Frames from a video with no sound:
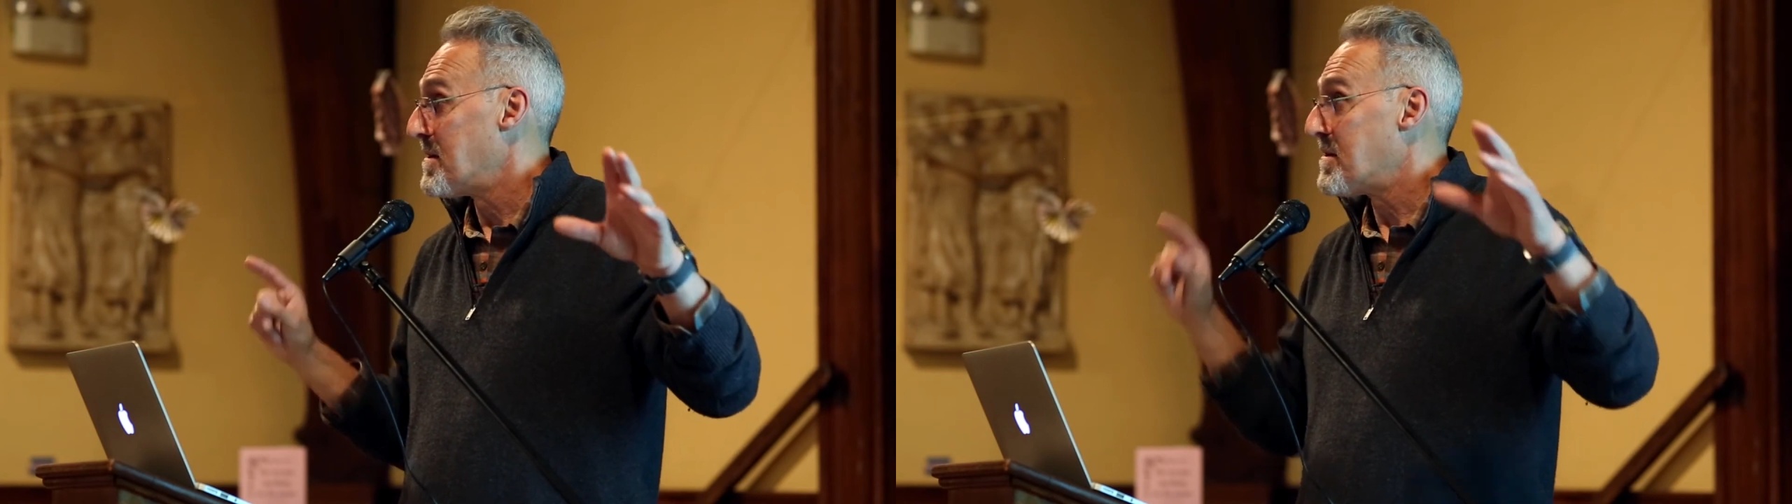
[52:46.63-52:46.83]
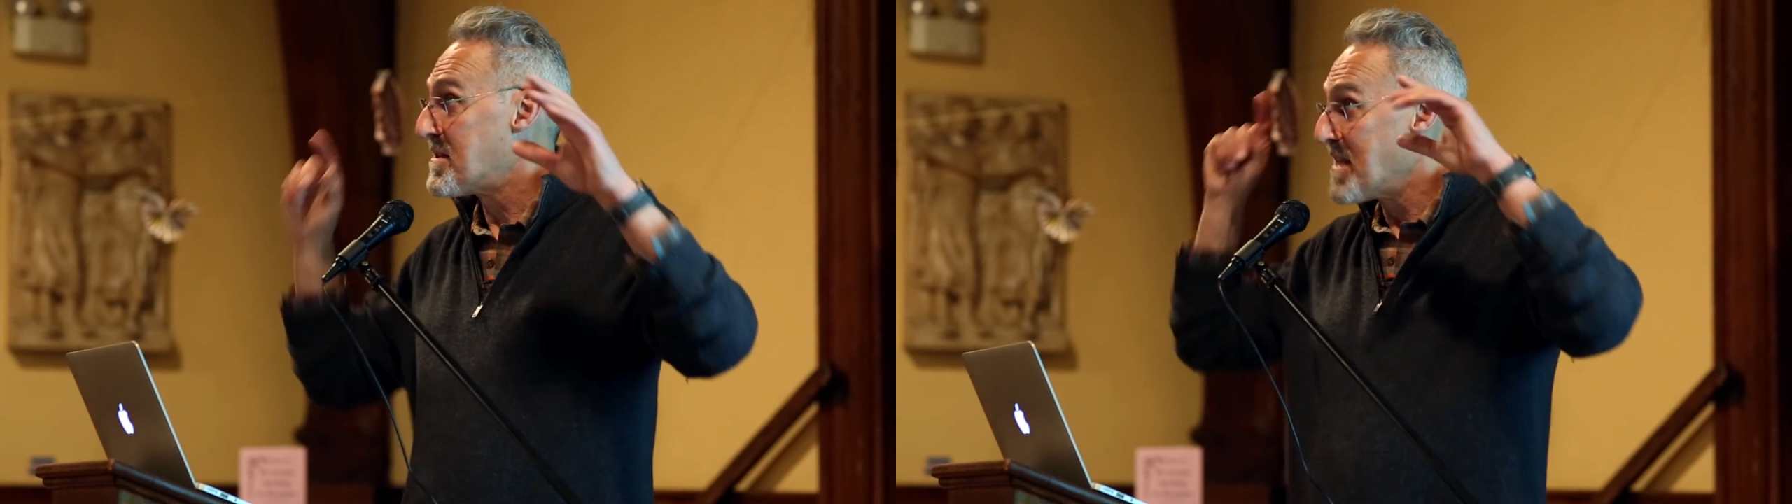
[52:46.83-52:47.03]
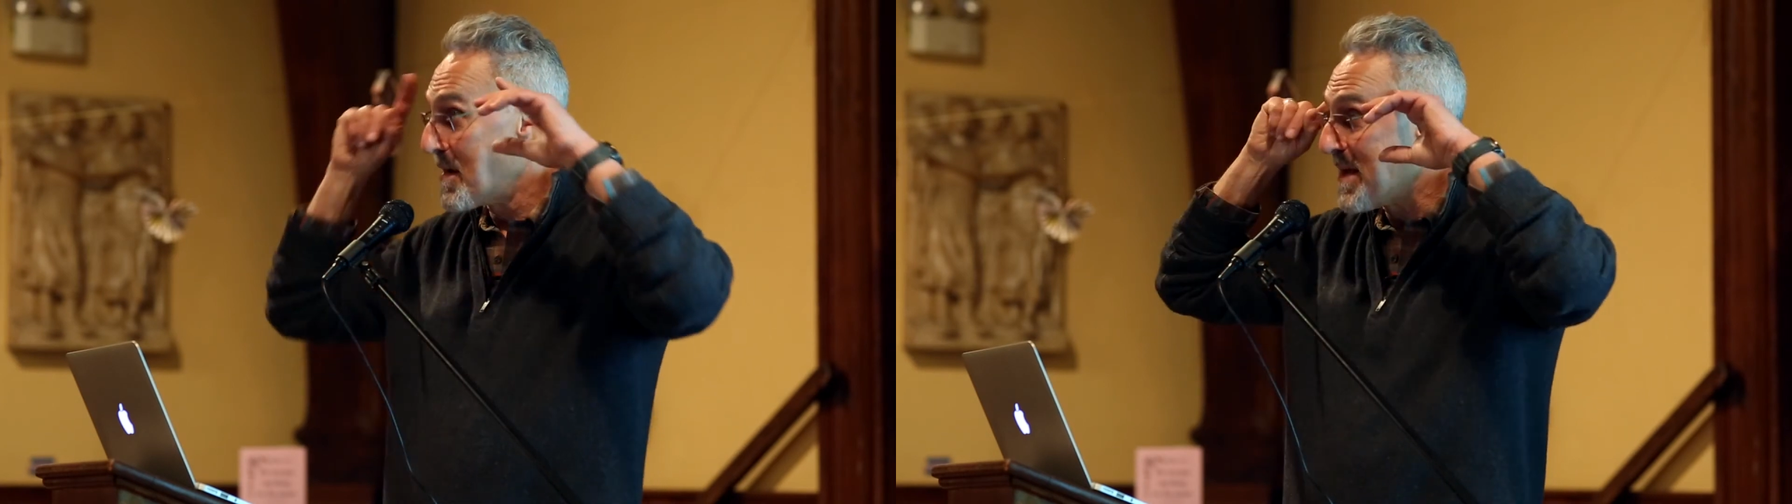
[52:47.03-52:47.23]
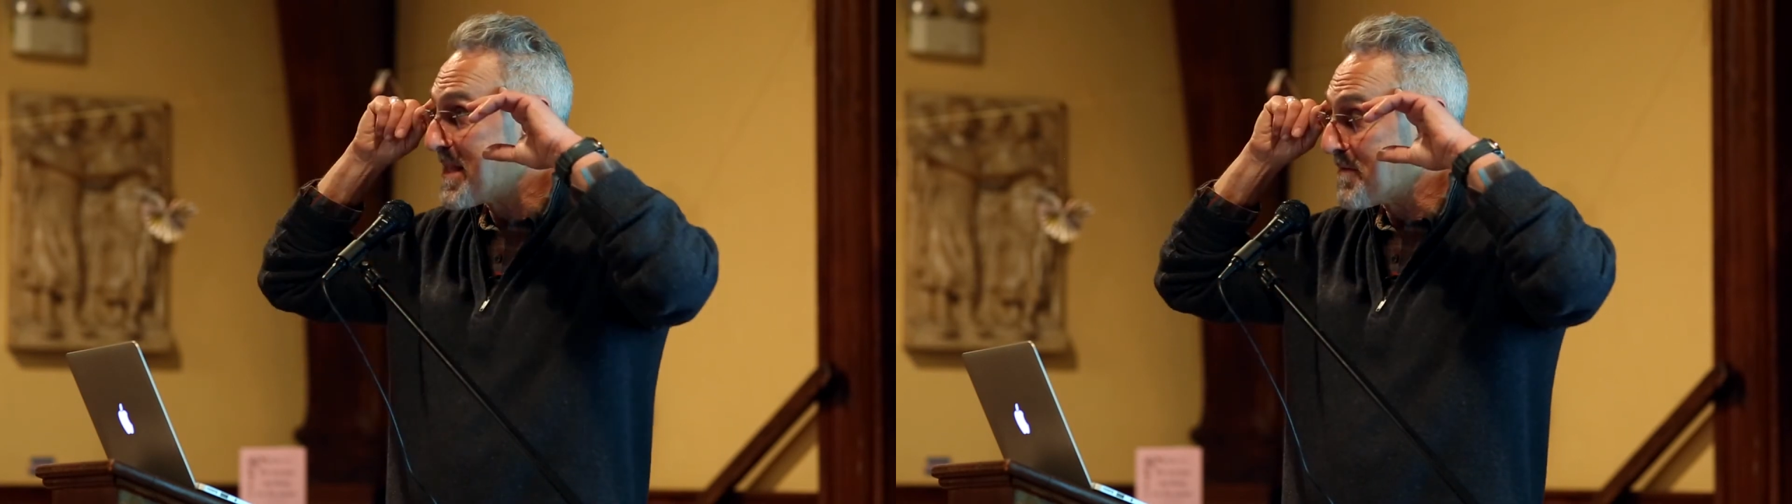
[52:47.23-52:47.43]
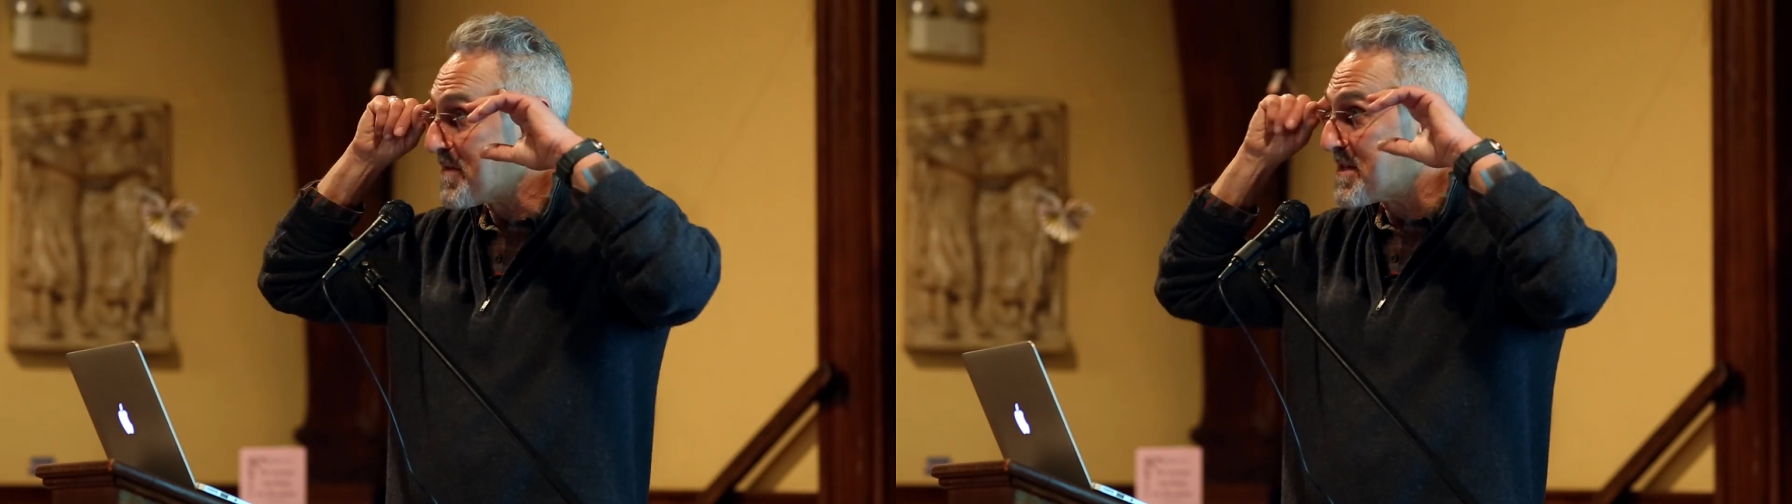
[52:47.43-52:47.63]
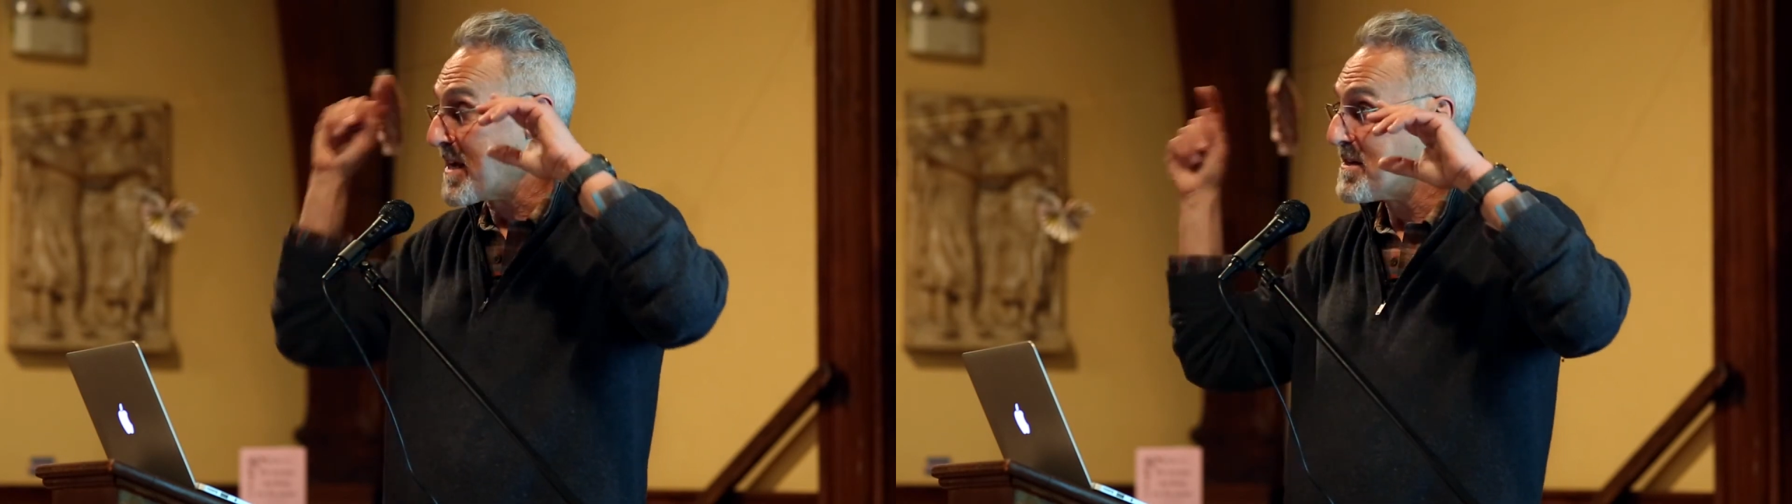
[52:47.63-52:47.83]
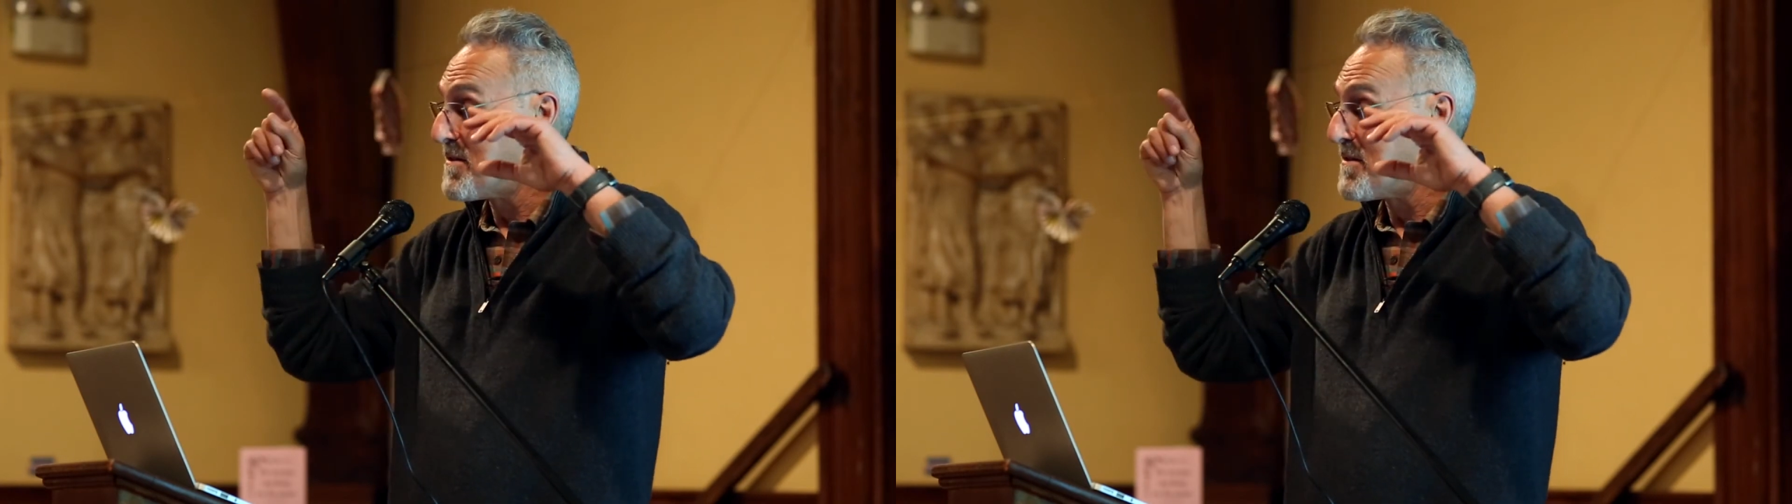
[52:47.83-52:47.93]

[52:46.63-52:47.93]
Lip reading: So just think about that for a second.